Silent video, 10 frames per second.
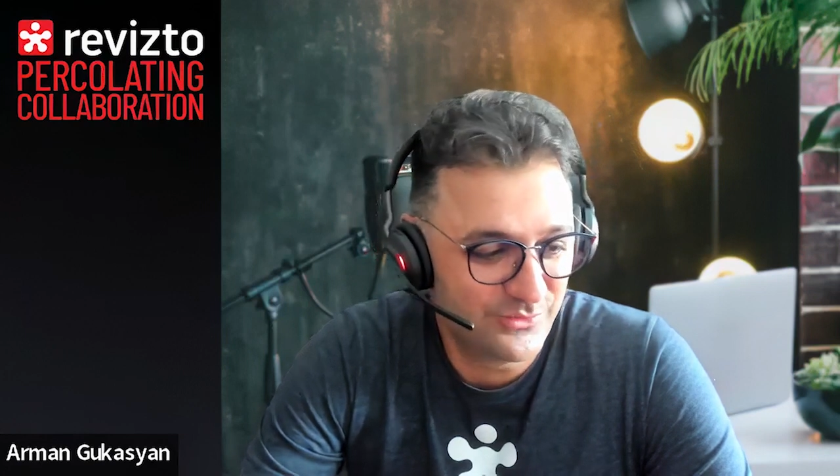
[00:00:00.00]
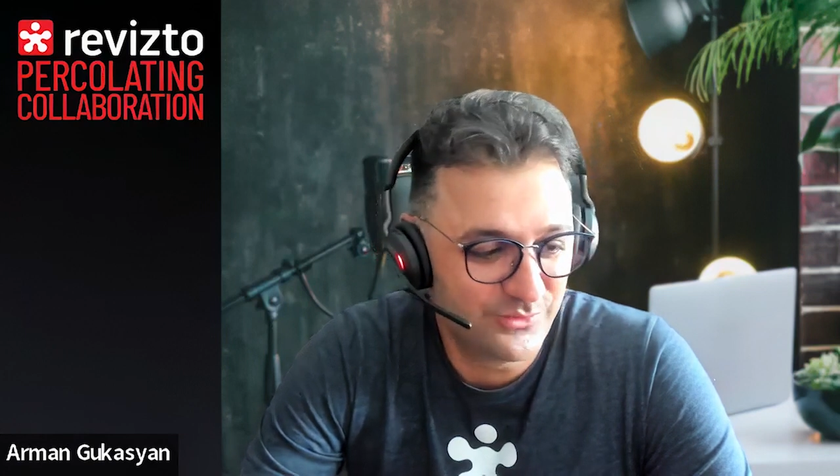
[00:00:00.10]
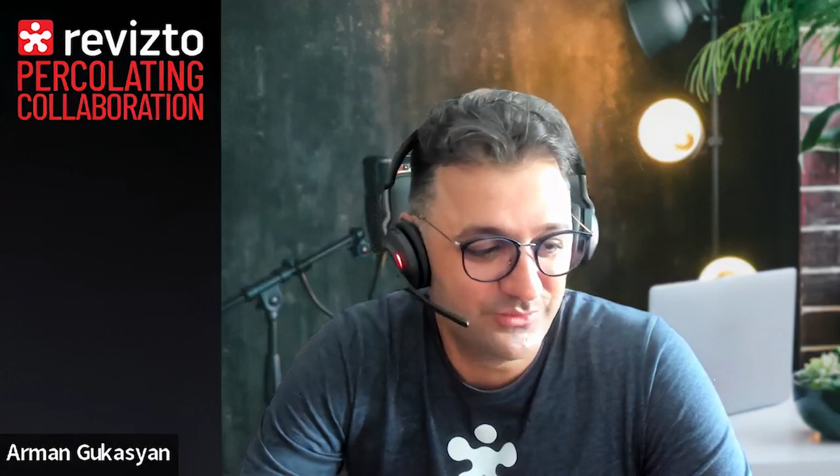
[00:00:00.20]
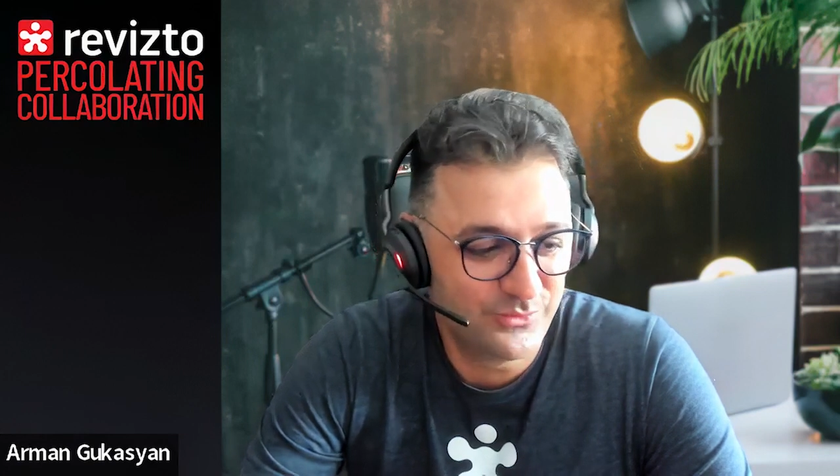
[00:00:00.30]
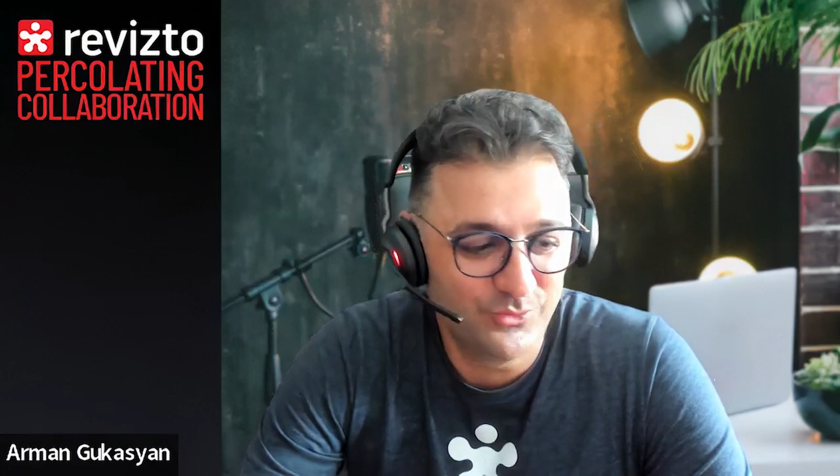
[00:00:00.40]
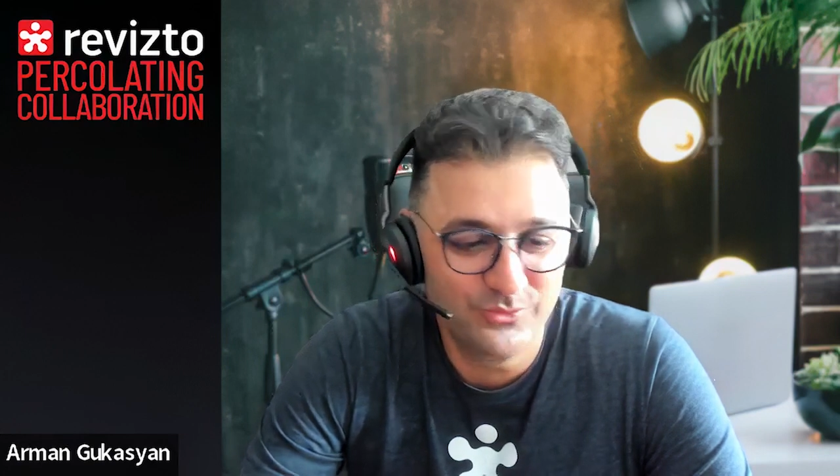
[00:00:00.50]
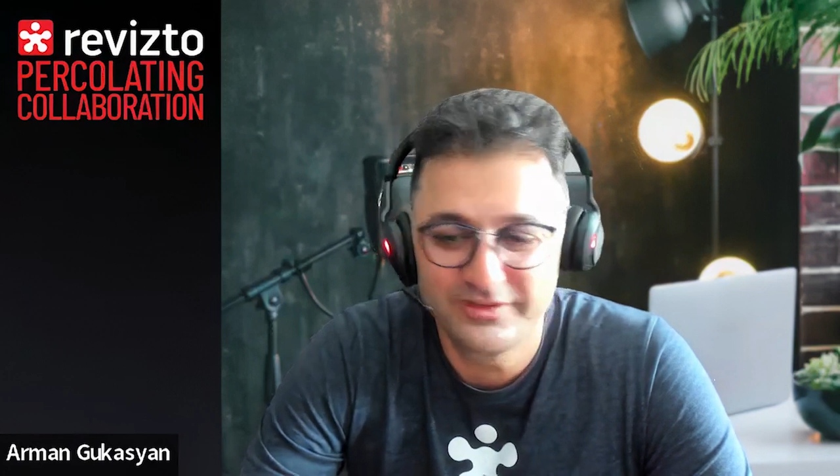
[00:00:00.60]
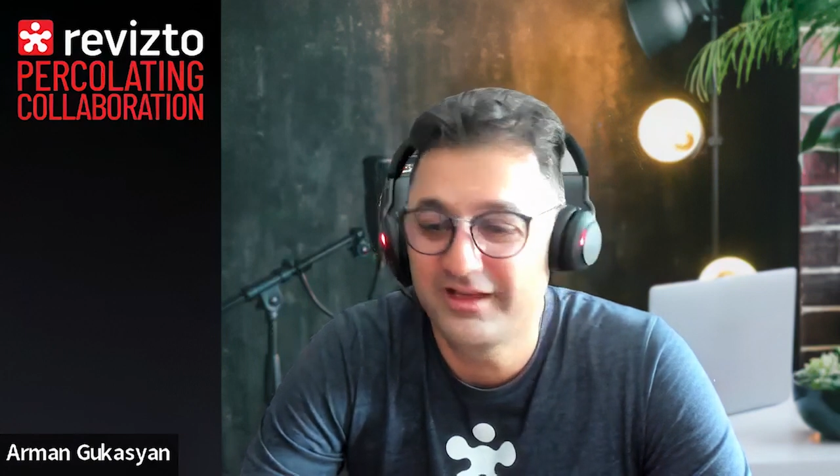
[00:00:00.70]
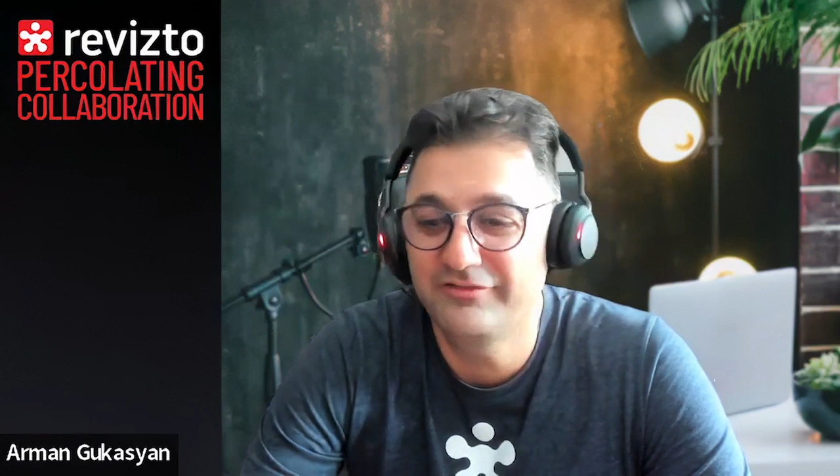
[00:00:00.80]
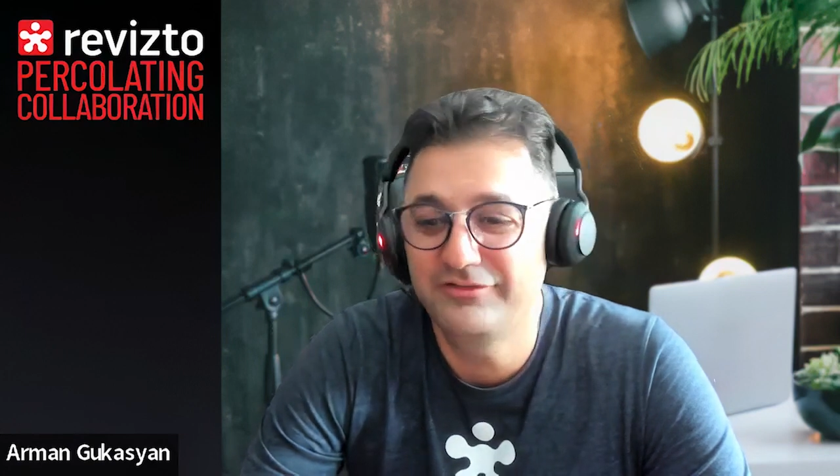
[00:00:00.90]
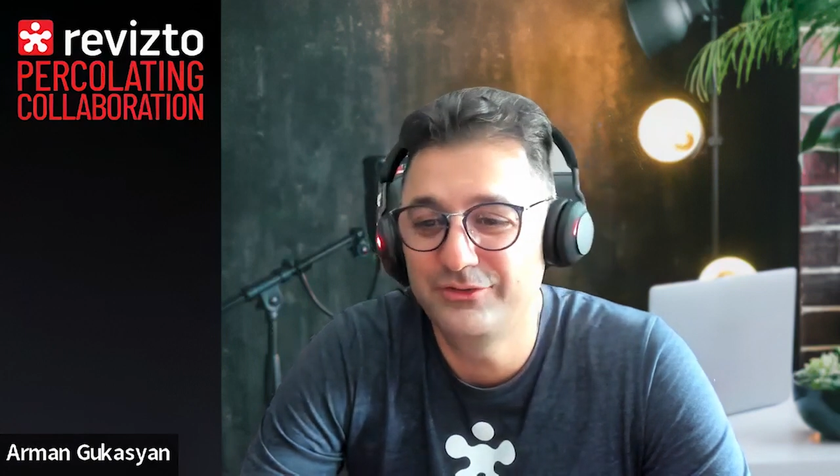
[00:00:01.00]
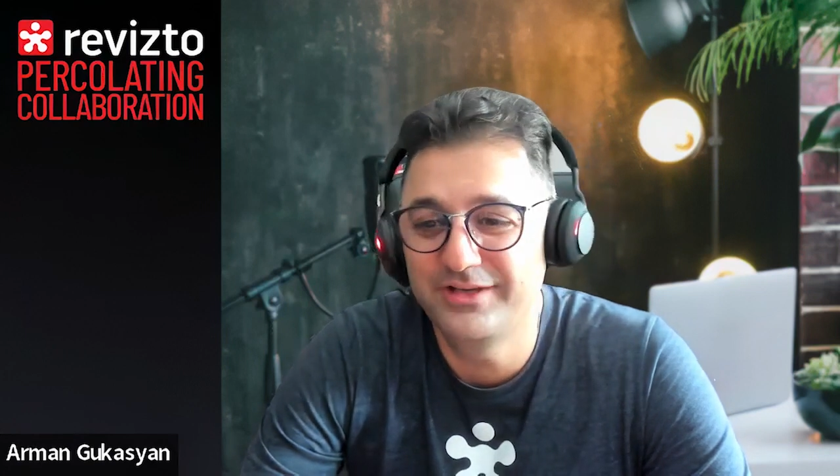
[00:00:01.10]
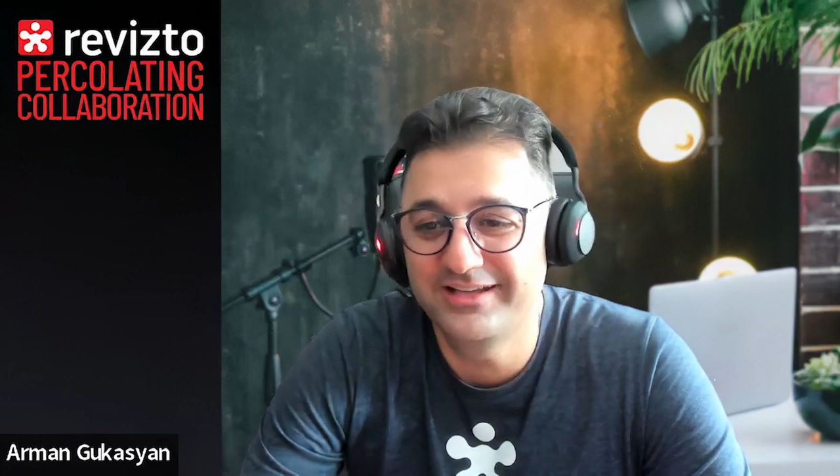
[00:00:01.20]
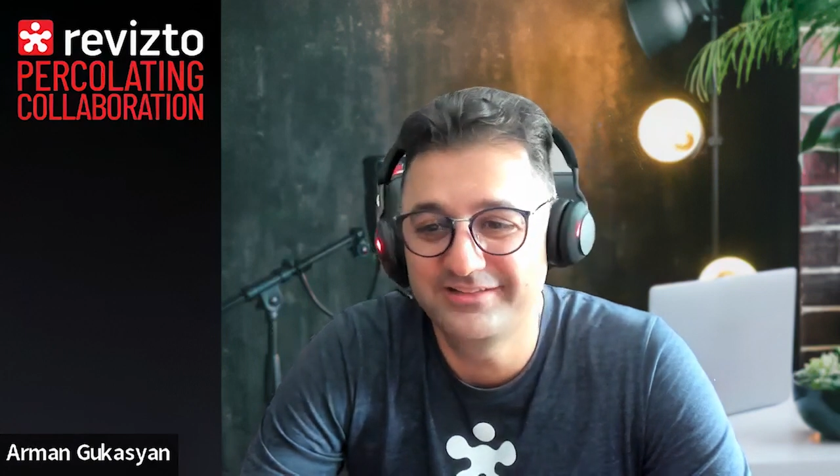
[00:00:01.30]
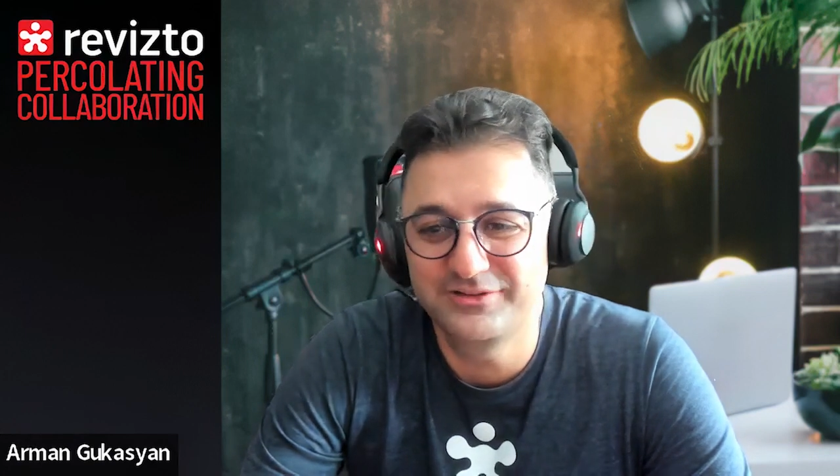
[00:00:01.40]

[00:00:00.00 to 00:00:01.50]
all the coffee you guys